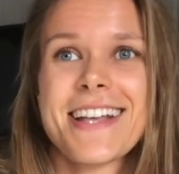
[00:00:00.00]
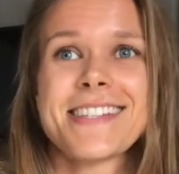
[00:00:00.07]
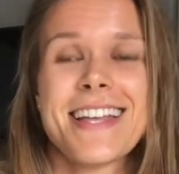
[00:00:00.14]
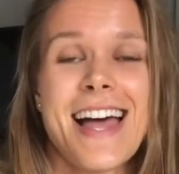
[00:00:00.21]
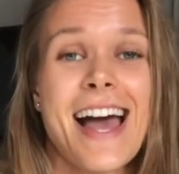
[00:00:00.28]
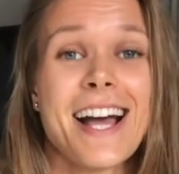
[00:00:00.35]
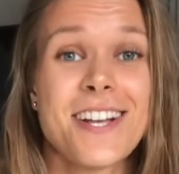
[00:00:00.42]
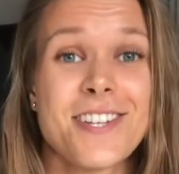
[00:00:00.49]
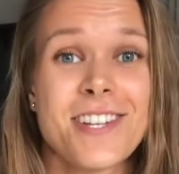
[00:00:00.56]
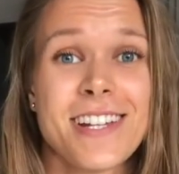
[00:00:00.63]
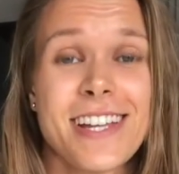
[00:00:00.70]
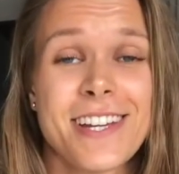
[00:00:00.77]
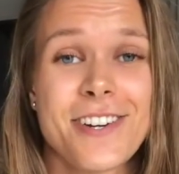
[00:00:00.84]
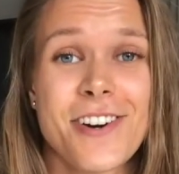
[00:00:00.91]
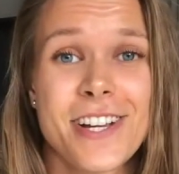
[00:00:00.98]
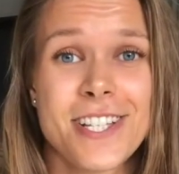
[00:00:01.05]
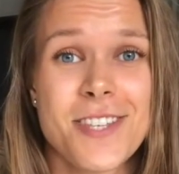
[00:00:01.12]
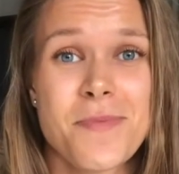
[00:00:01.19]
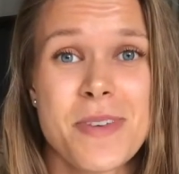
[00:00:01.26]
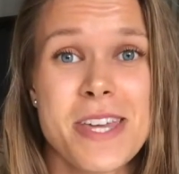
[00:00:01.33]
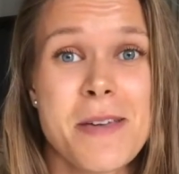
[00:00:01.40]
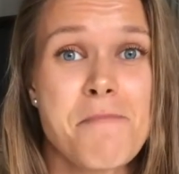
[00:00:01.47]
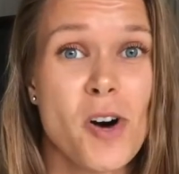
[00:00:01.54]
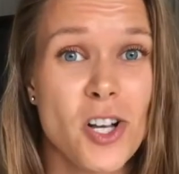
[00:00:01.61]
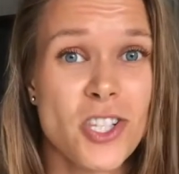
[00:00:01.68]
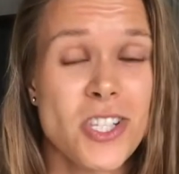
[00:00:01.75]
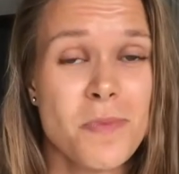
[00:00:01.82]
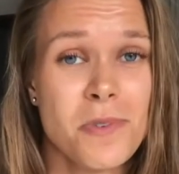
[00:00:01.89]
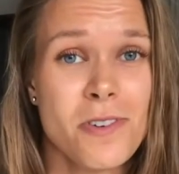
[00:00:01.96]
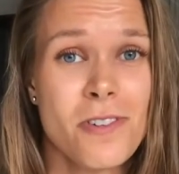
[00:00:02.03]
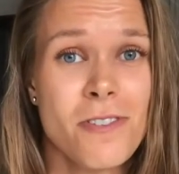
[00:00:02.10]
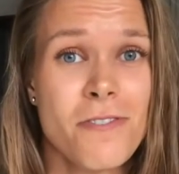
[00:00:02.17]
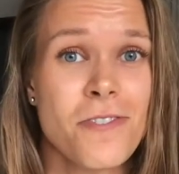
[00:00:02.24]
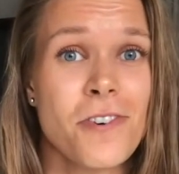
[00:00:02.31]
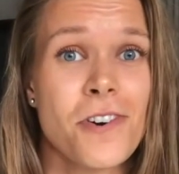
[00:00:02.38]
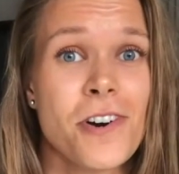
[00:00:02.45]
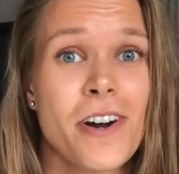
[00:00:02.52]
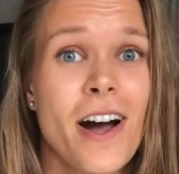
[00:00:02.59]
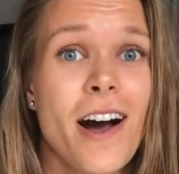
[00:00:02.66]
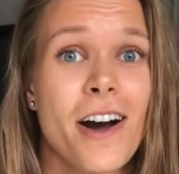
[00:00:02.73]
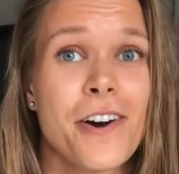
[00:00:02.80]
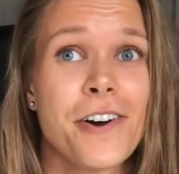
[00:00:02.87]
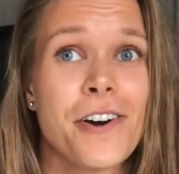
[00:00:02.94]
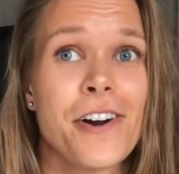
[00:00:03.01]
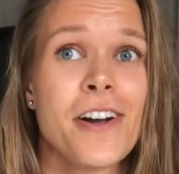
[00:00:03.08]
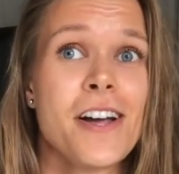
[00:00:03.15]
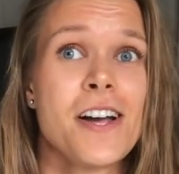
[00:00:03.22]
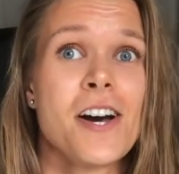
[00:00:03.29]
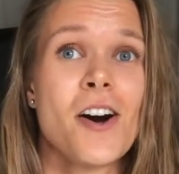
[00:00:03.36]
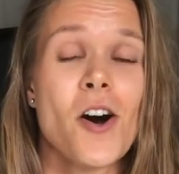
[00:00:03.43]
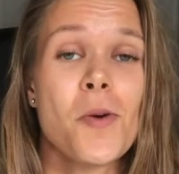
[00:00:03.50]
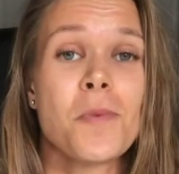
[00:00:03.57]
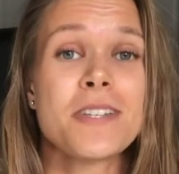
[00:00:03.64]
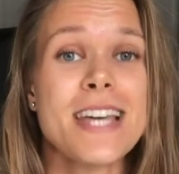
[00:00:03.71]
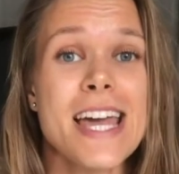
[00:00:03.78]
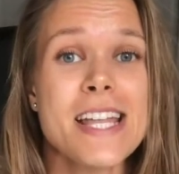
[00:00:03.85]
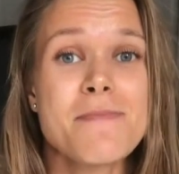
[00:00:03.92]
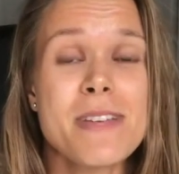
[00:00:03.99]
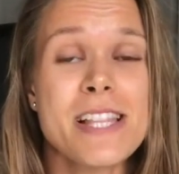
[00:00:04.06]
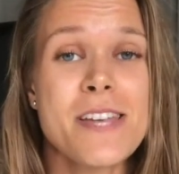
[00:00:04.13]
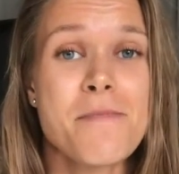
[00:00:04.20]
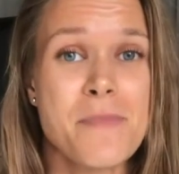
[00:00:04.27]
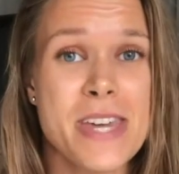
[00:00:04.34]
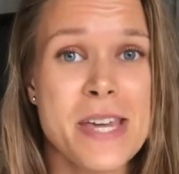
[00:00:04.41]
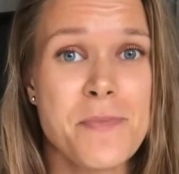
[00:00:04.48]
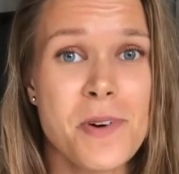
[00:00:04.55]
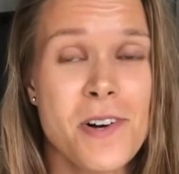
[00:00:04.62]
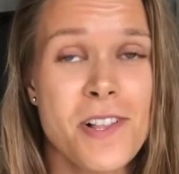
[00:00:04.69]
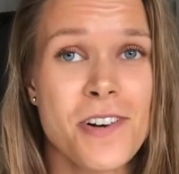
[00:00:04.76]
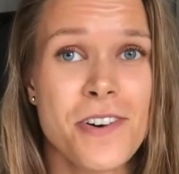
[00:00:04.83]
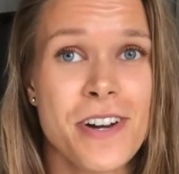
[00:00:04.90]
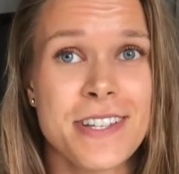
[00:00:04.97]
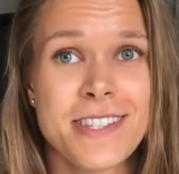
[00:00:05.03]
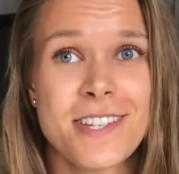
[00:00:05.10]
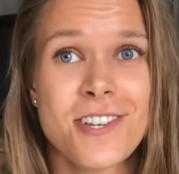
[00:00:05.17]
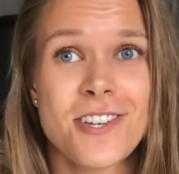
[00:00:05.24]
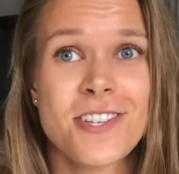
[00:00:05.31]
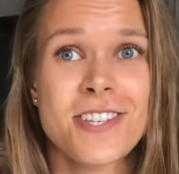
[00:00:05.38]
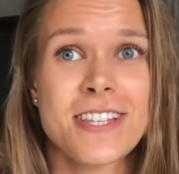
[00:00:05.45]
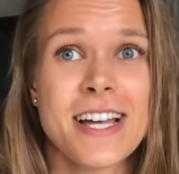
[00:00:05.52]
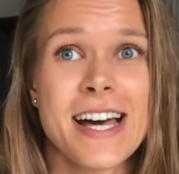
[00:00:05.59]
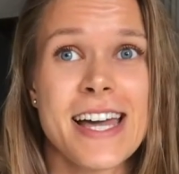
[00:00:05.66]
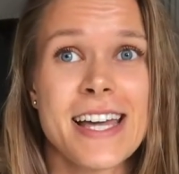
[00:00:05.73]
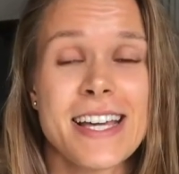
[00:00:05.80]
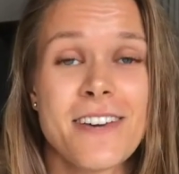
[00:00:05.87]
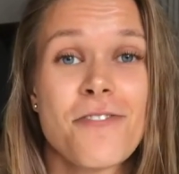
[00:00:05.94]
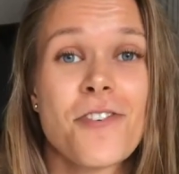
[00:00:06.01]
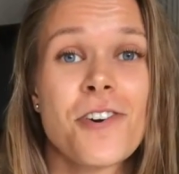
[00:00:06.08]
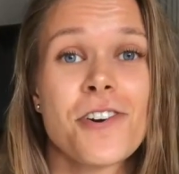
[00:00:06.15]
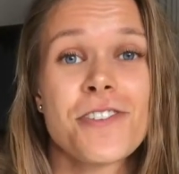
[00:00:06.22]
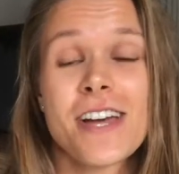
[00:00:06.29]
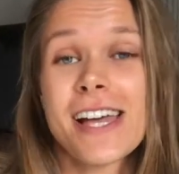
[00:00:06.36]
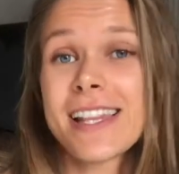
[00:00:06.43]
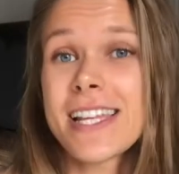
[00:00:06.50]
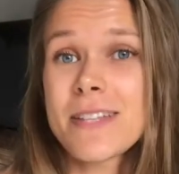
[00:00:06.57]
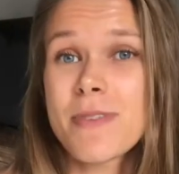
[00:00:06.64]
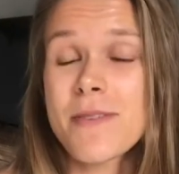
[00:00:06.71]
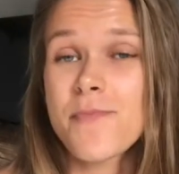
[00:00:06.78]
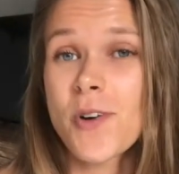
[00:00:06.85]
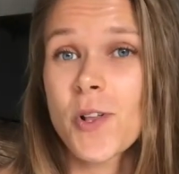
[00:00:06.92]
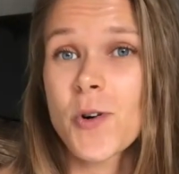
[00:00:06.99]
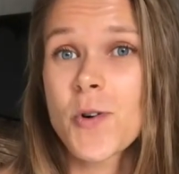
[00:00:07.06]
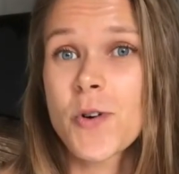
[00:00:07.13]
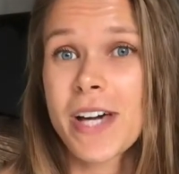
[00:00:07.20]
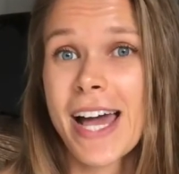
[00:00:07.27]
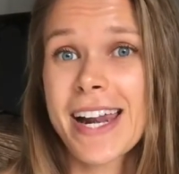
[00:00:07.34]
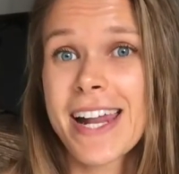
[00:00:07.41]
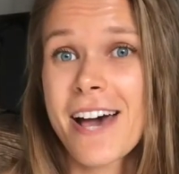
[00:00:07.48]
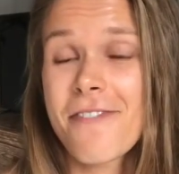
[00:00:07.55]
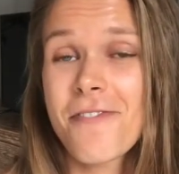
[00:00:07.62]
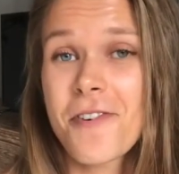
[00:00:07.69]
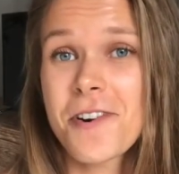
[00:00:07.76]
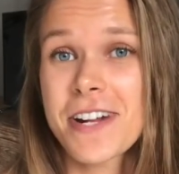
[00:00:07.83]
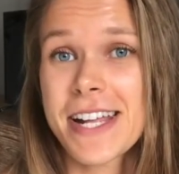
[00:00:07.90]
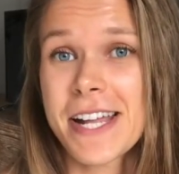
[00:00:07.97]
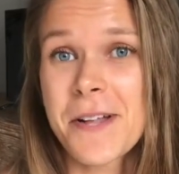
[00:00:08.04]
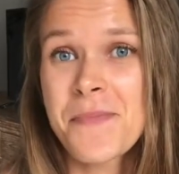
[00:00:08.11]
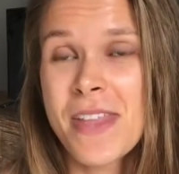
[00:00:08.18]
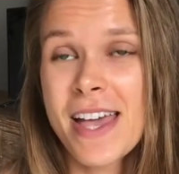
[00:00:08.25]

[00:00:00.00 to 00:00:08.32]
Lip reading: actually going to be possible for our almost 8 billion people, or is it just like for the elite people who can afford it?